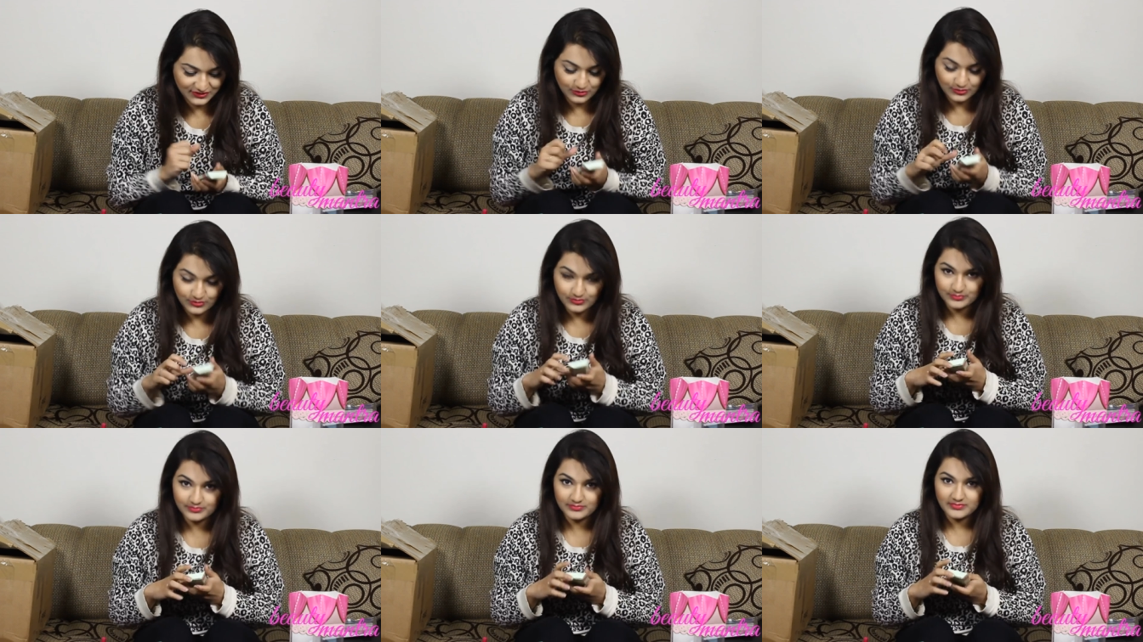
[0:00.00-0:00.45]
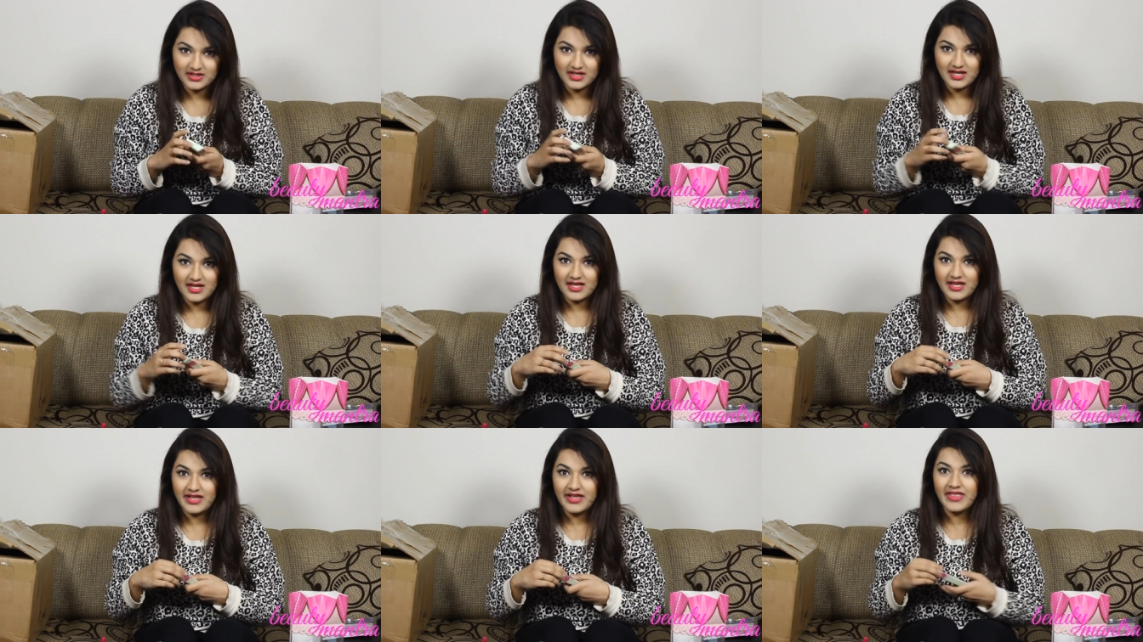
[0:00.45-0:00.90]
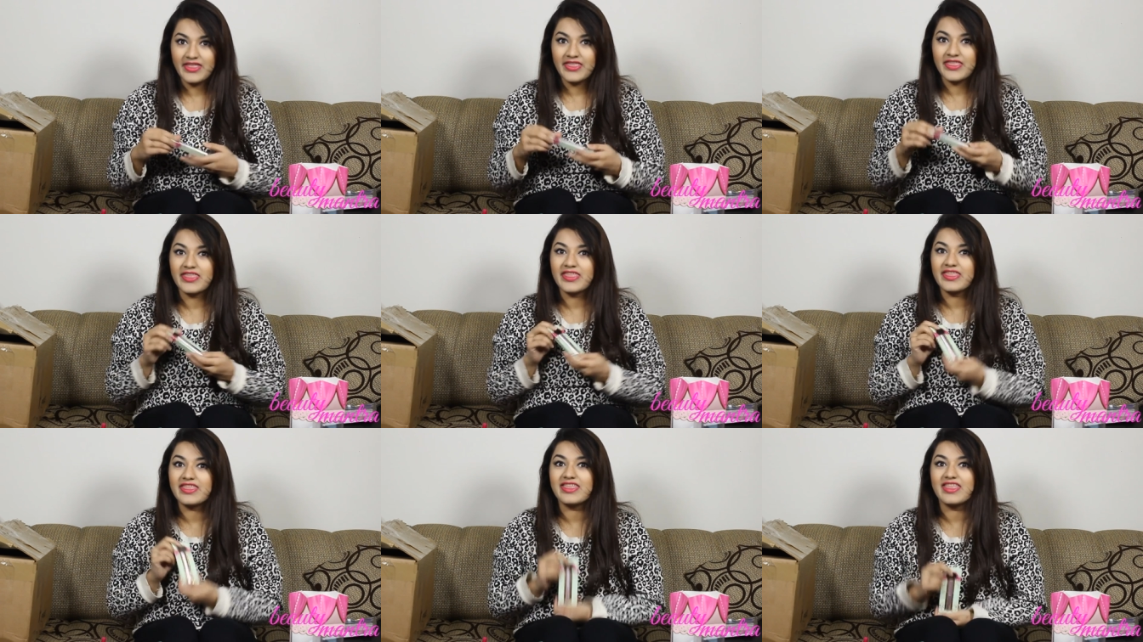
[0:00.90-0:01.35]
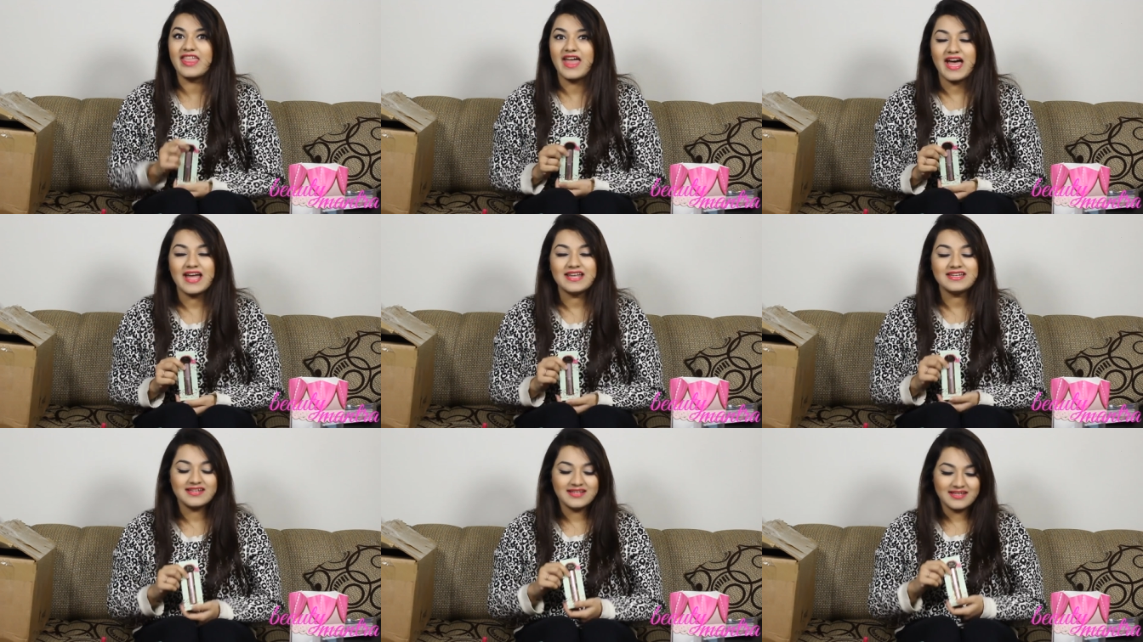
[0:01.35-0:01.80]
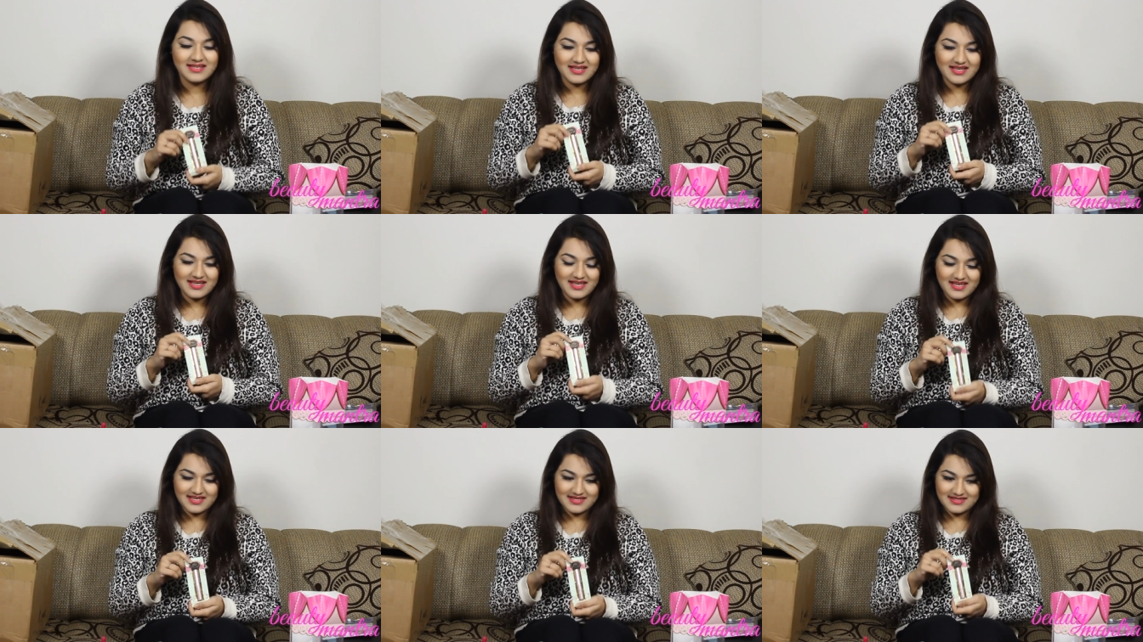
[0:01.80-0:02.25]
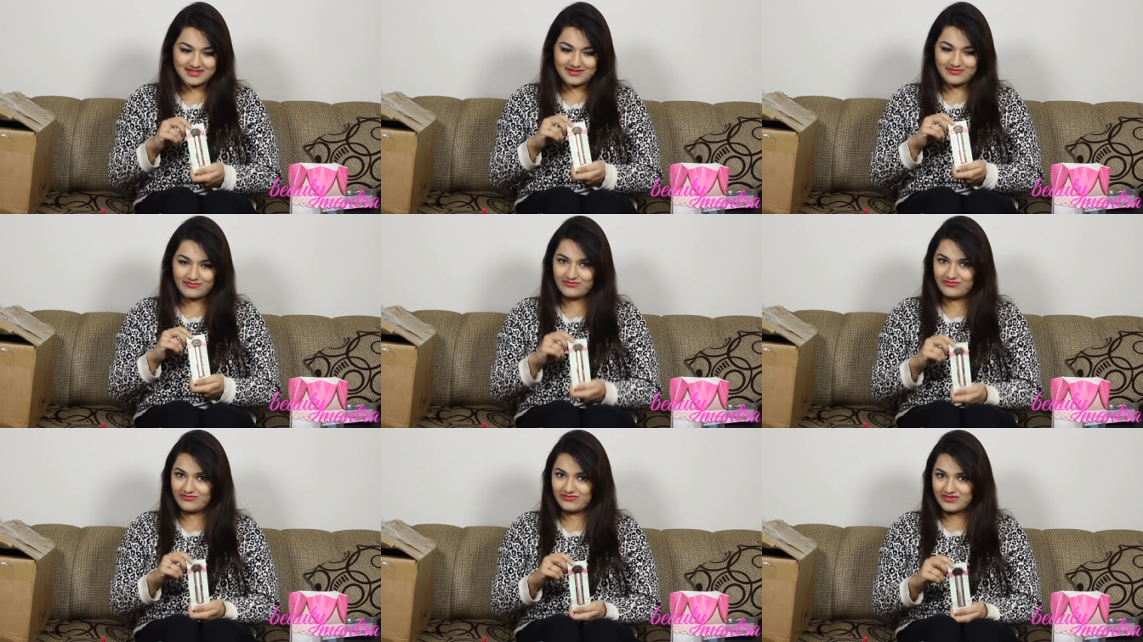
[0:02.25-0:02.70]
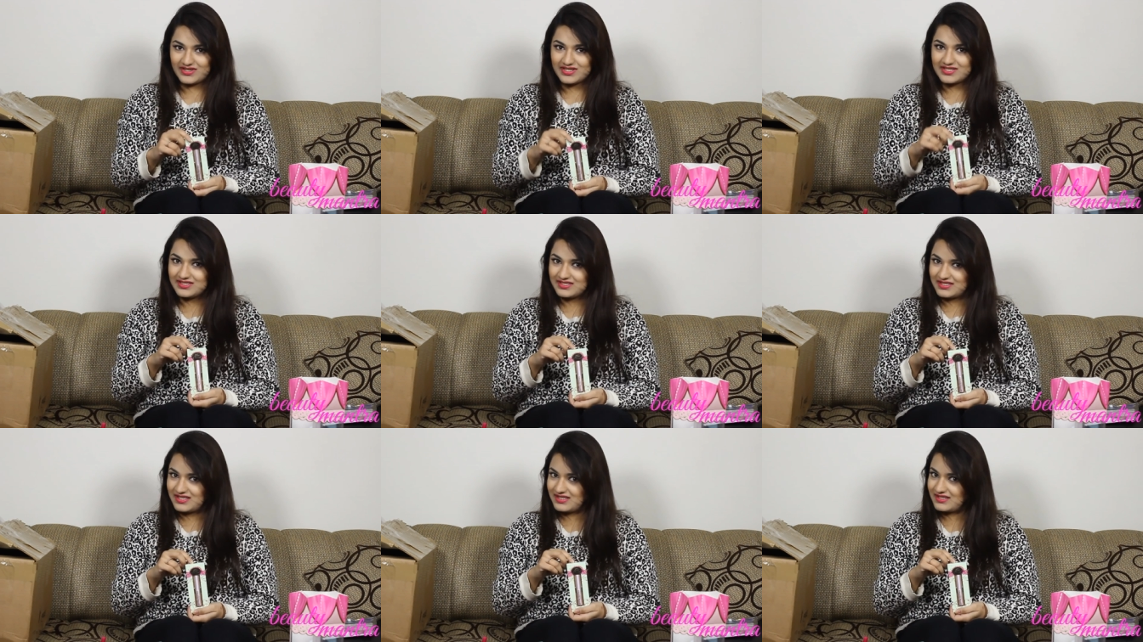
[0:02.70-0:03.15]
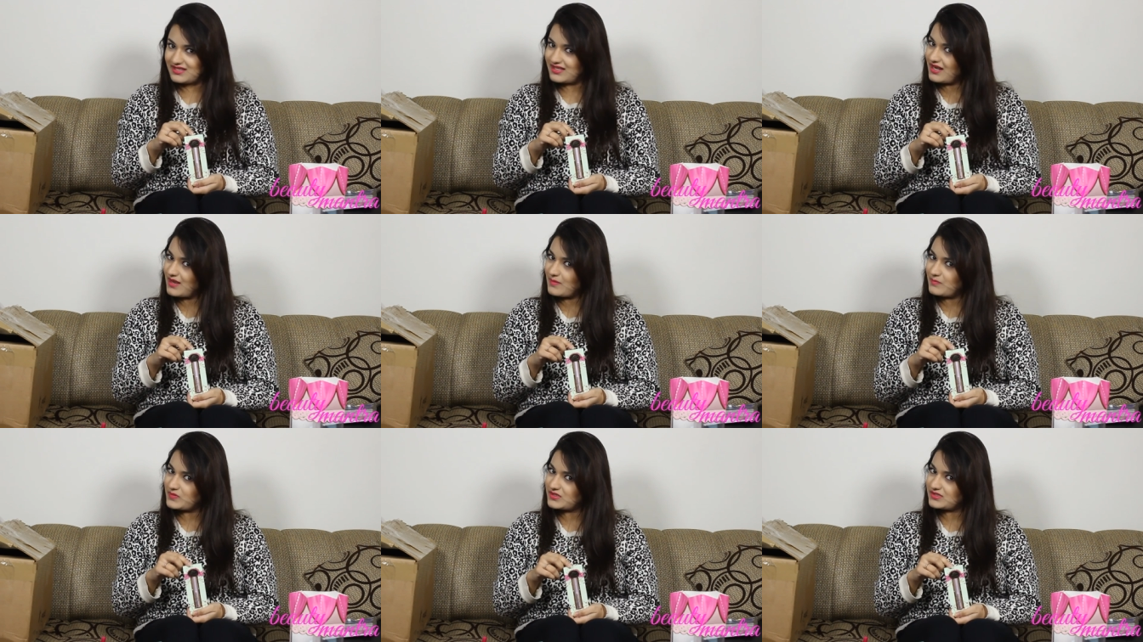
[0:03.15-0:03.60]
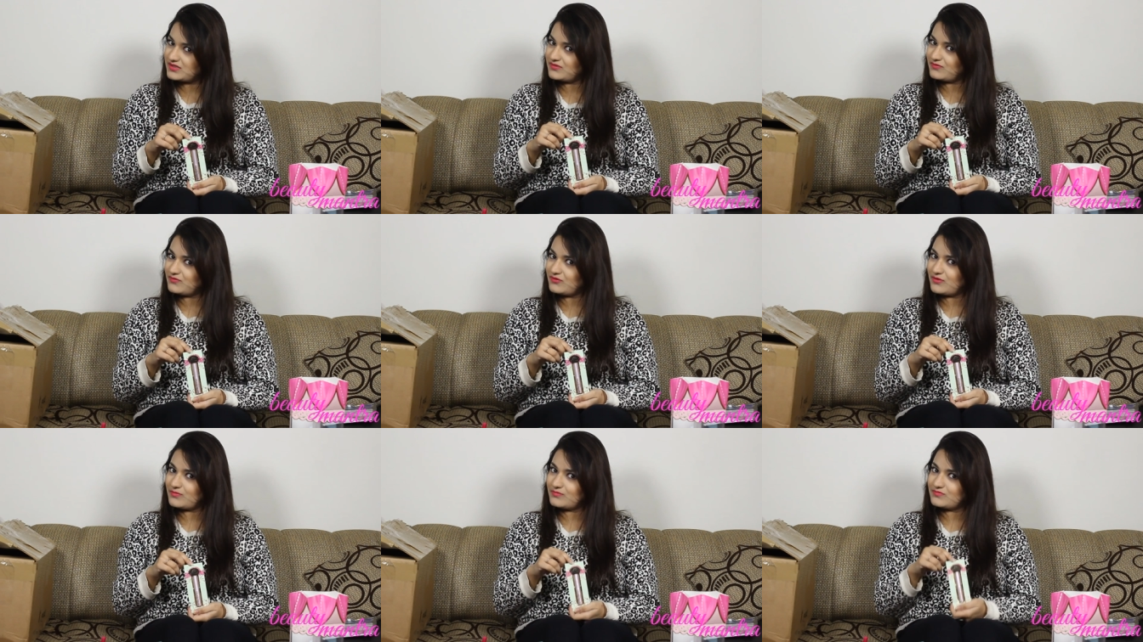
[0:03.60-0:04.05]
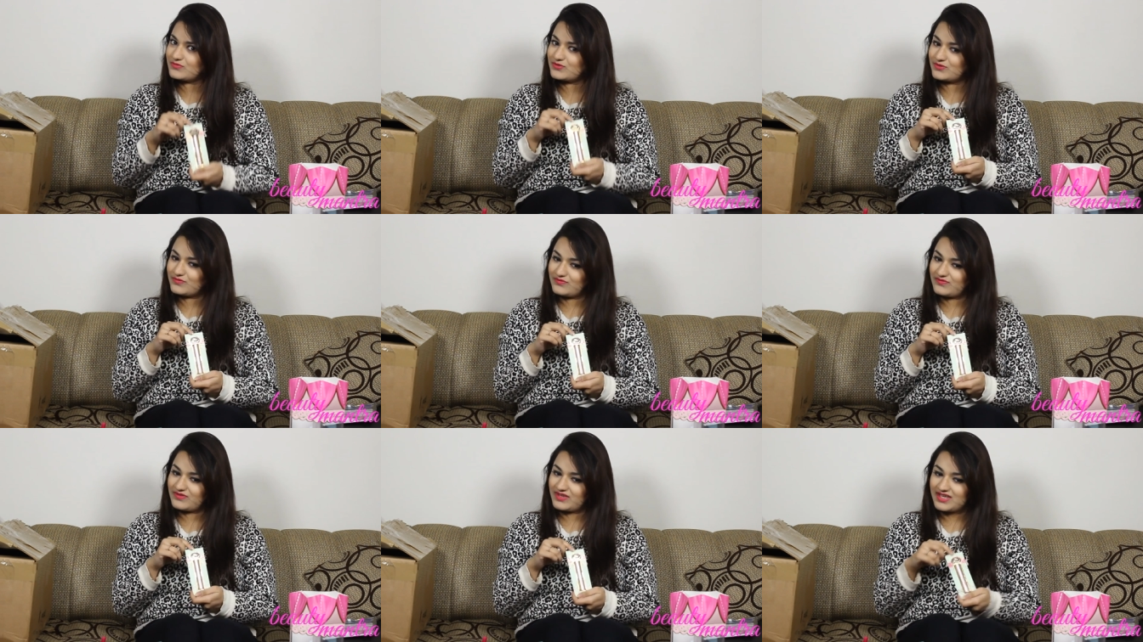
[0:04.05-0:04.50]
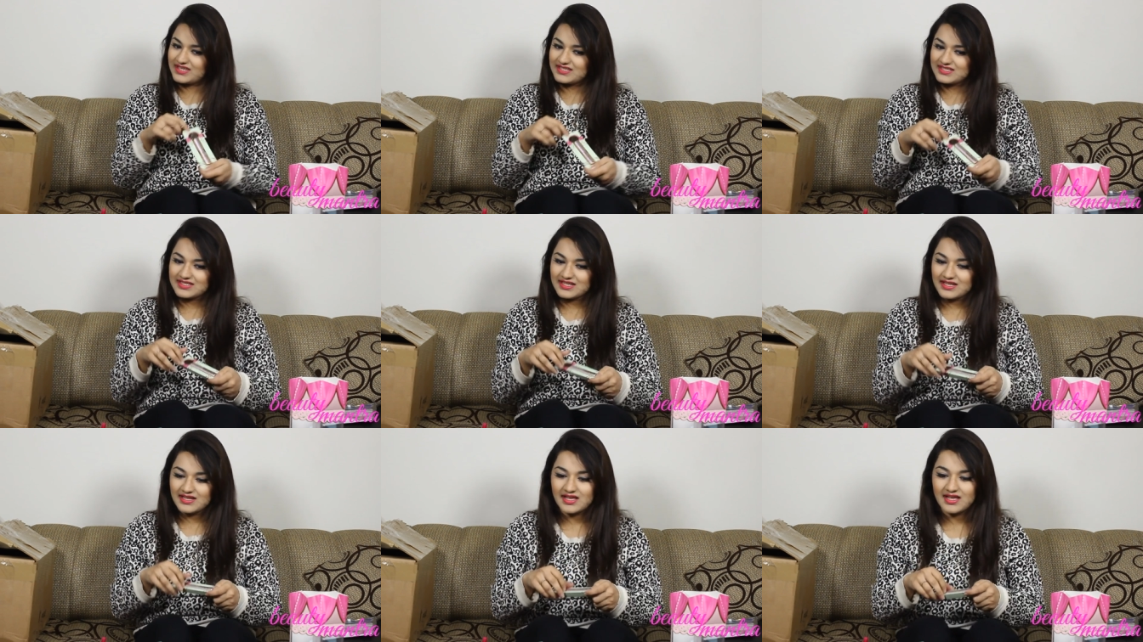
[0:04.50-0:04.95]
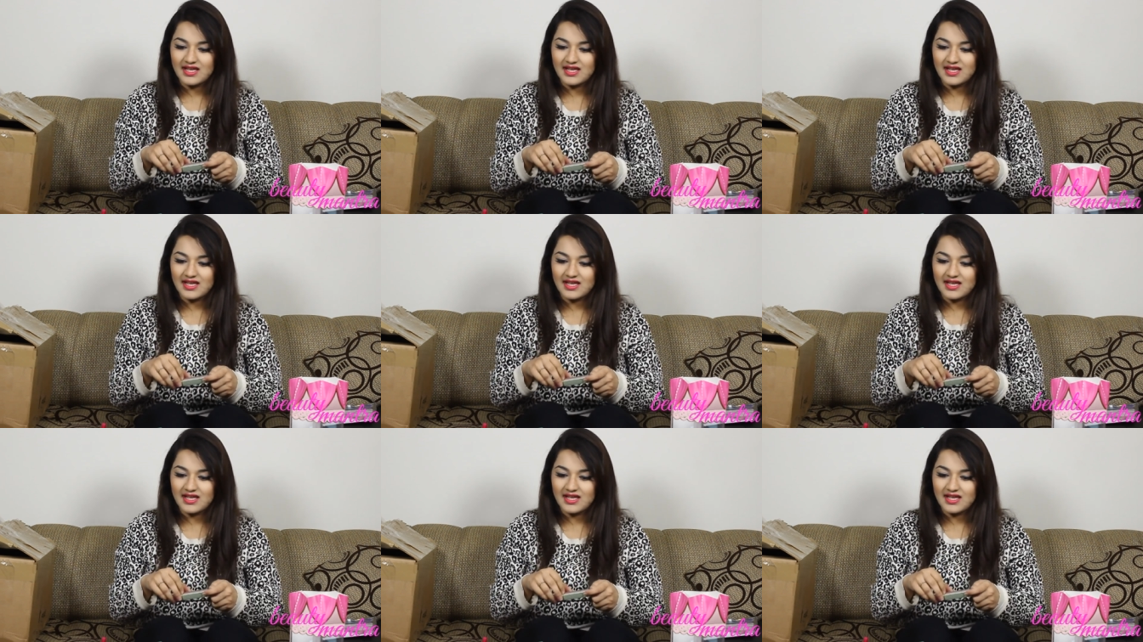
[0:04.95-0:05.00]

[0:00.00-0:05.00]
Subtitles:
So that is the first thing that I picked up from the toothpaste.